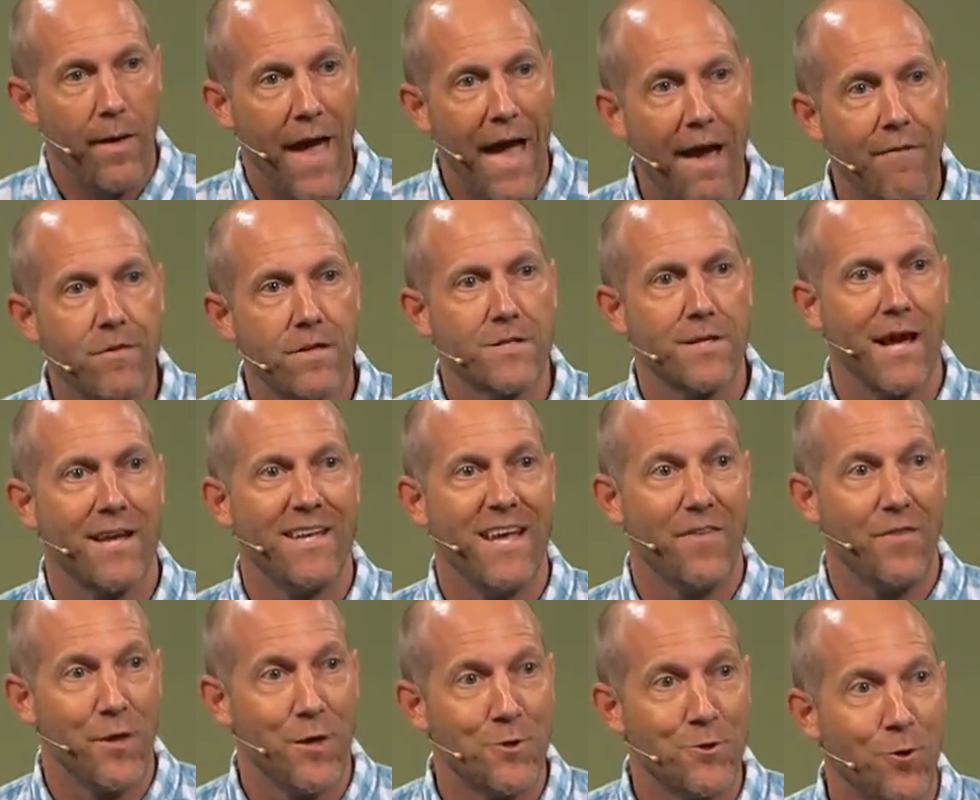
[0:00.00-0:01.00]
have this
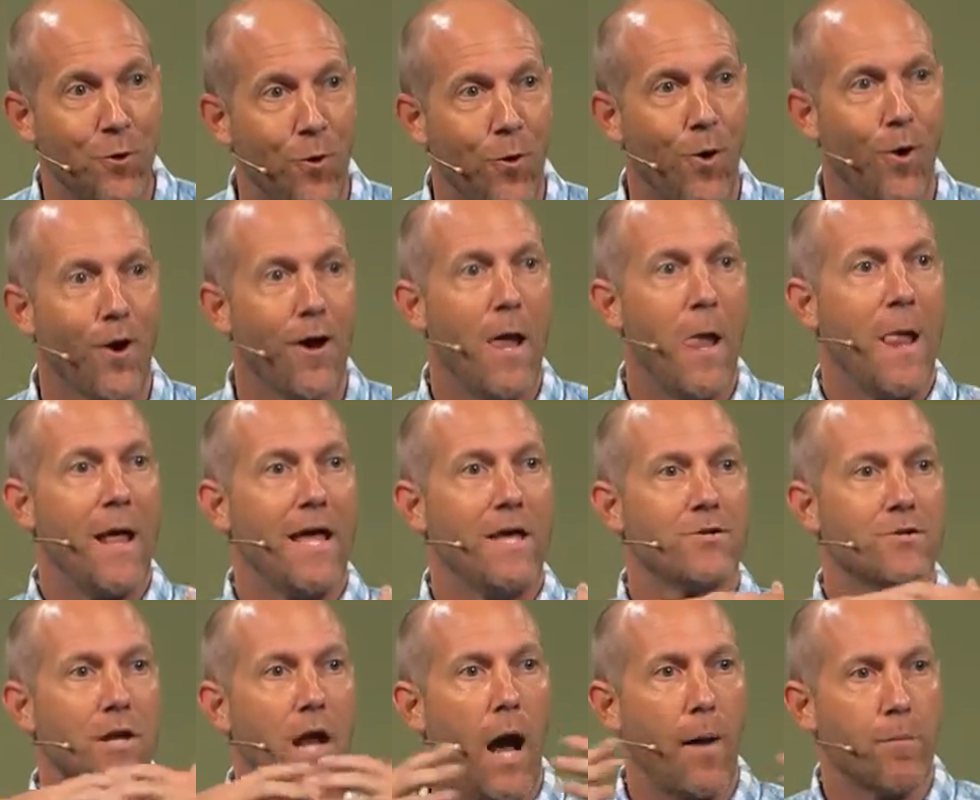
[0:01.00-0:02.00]
idea that a door
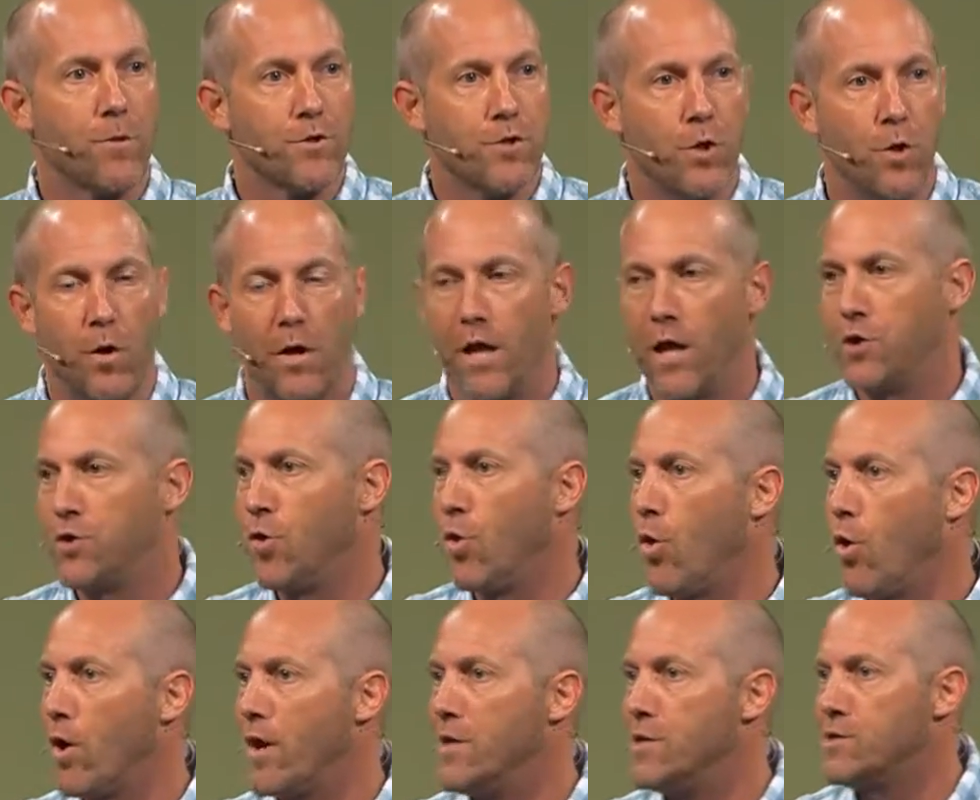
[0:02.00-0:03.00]
is an opportunity. A
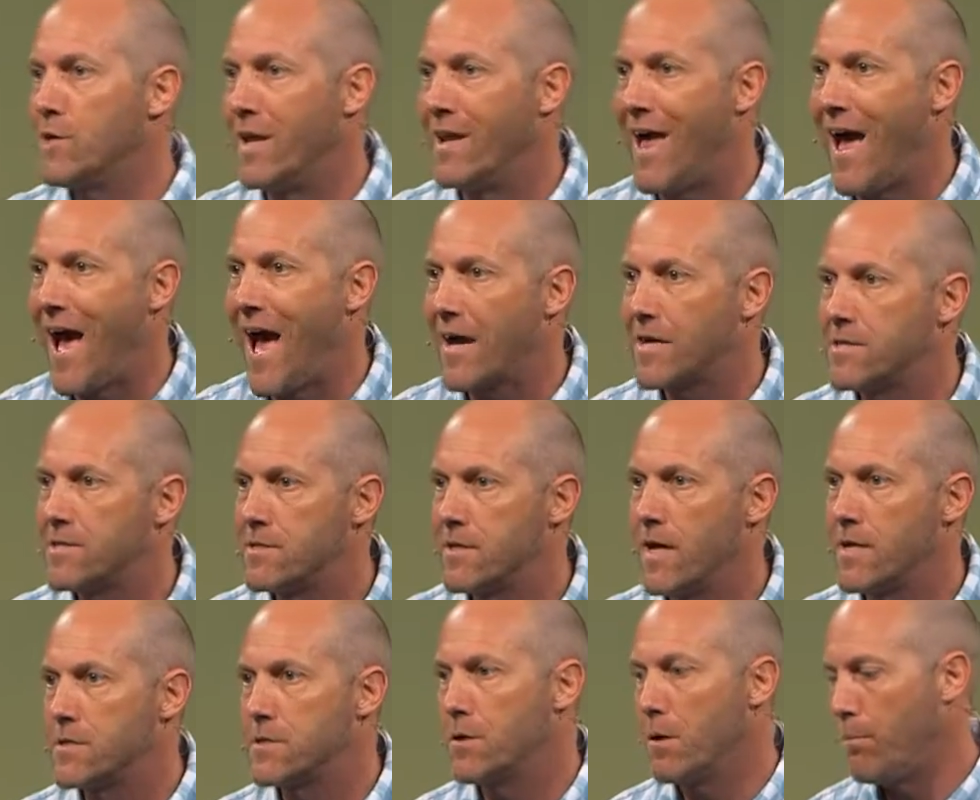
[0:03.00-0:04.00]
door is an
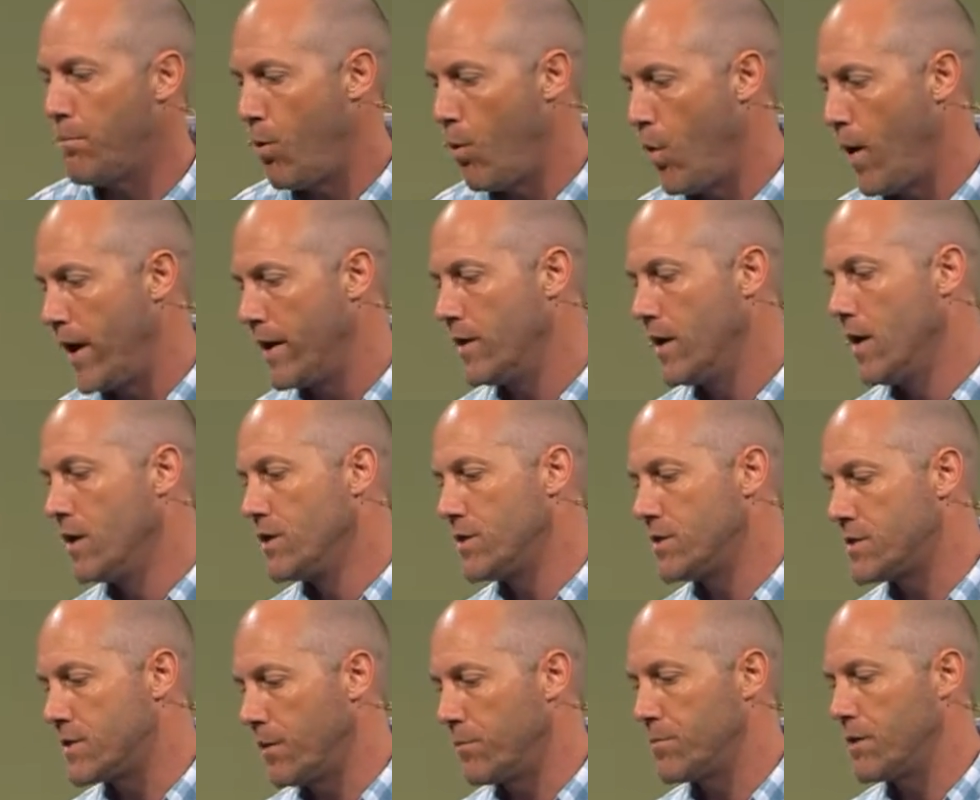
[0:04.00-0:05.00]
access point to
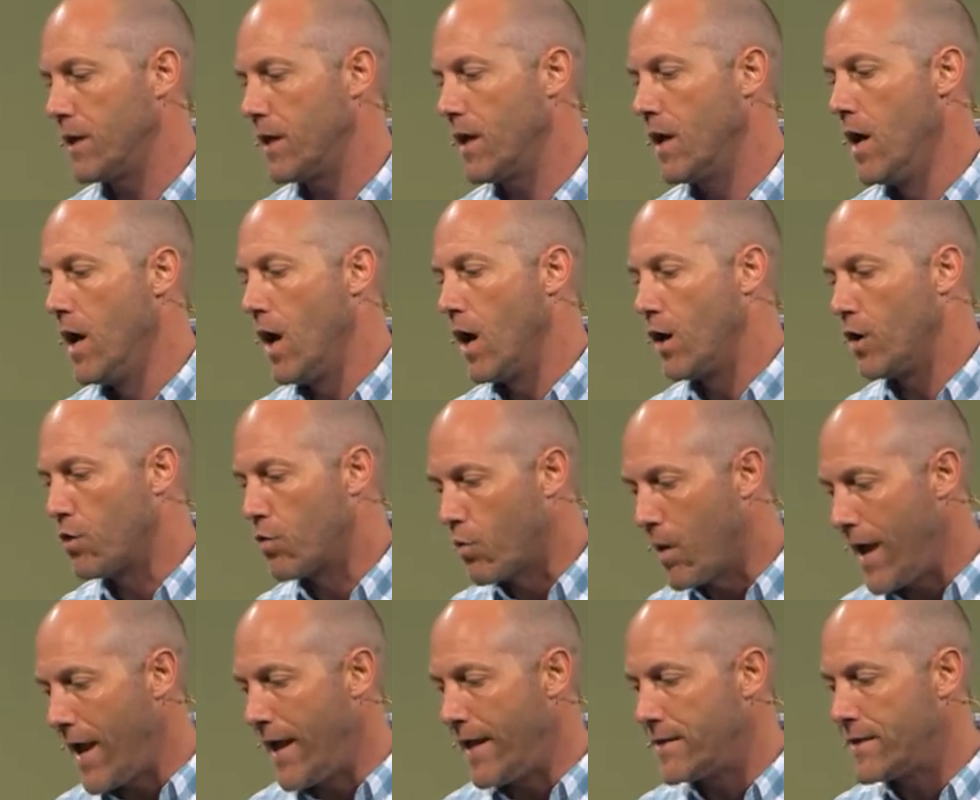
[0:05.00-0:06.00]
something
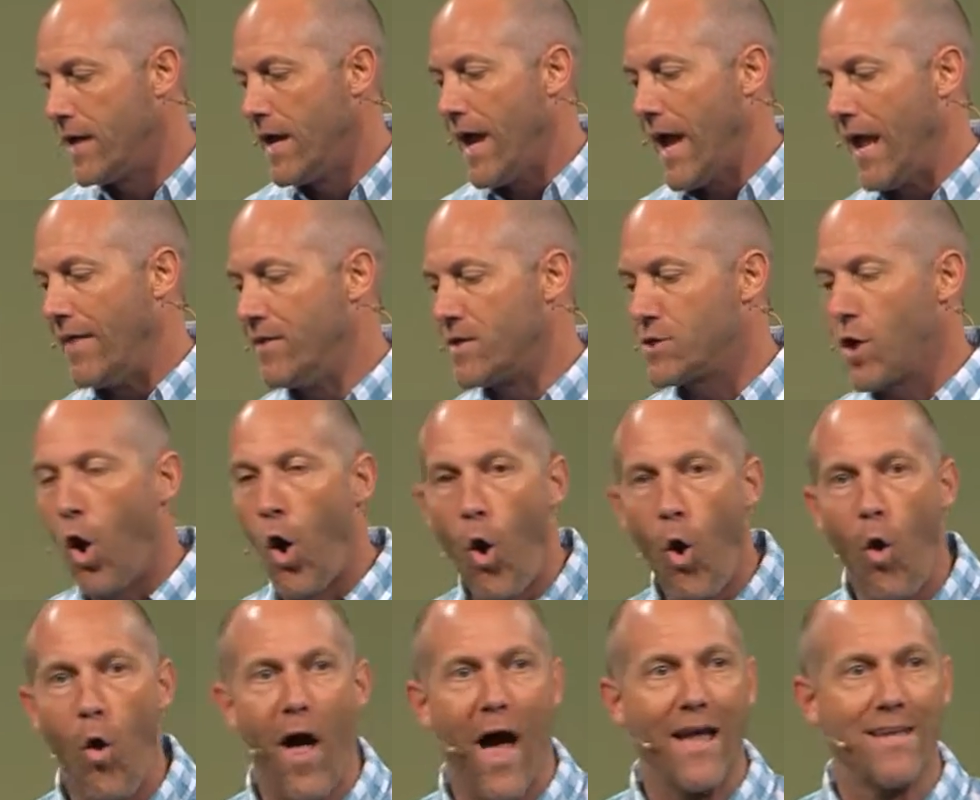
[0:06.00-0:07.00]
great. And this
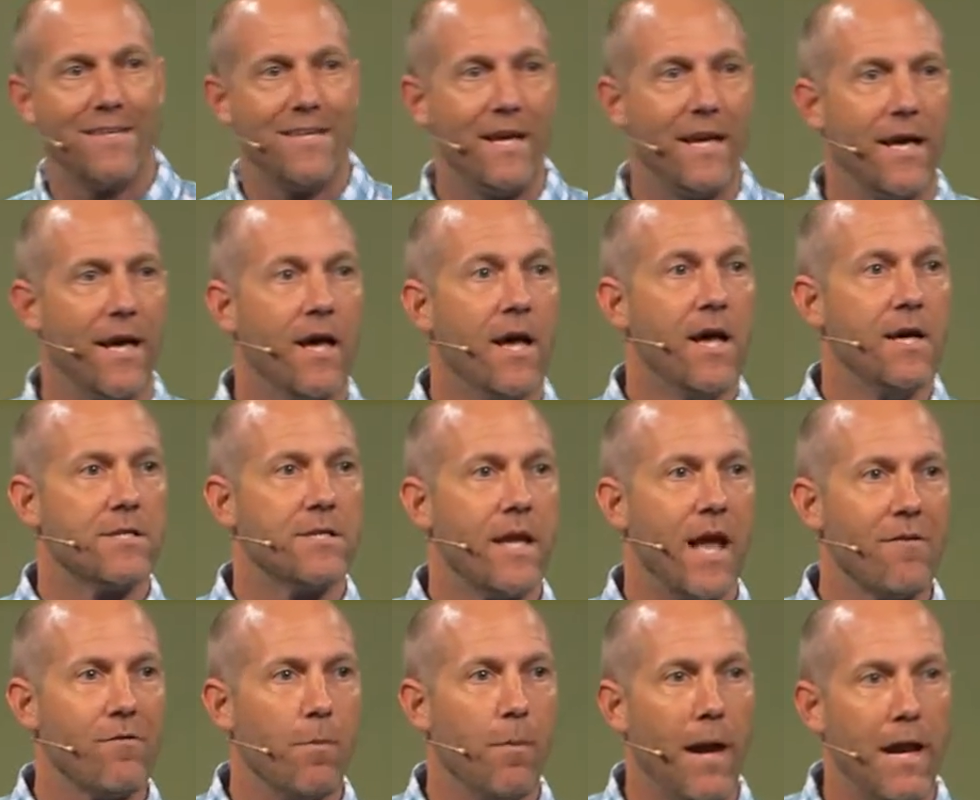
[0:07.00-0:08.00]
whole idea,
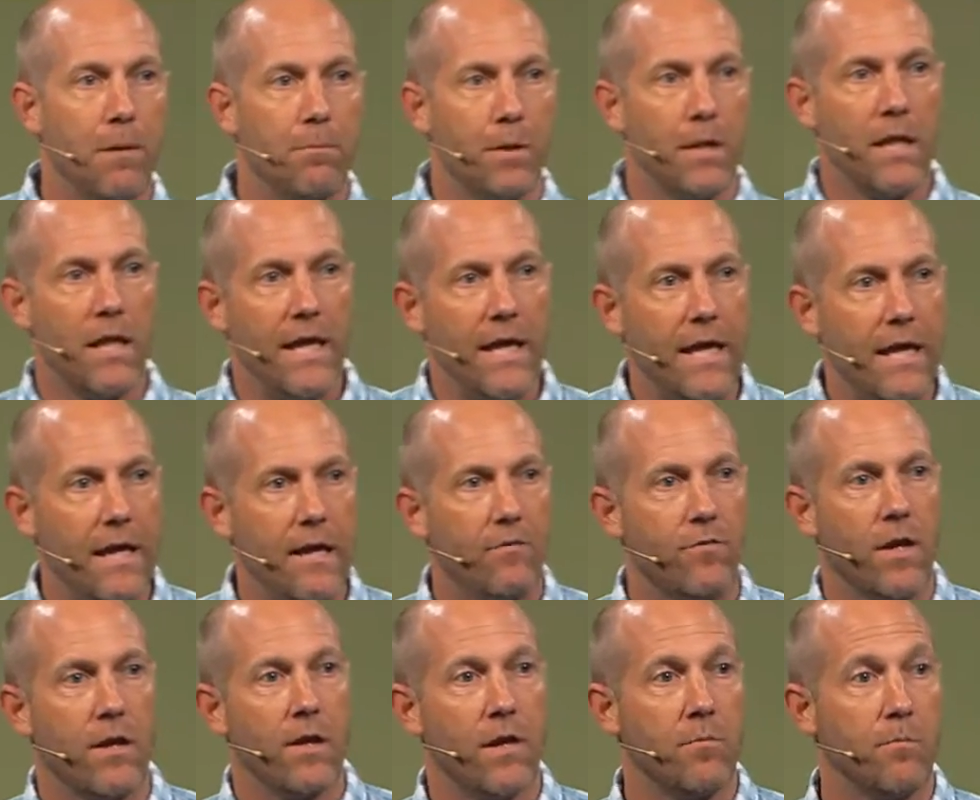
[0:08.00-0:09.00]
see, everybody
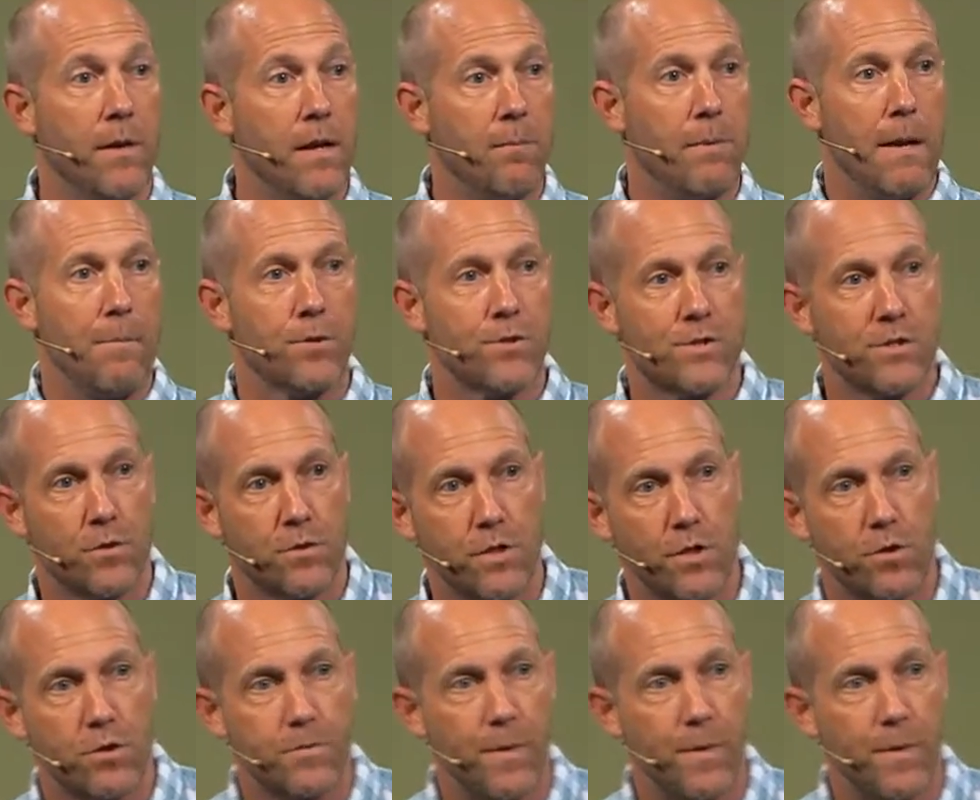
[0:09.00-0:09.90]
believed, and many people still do,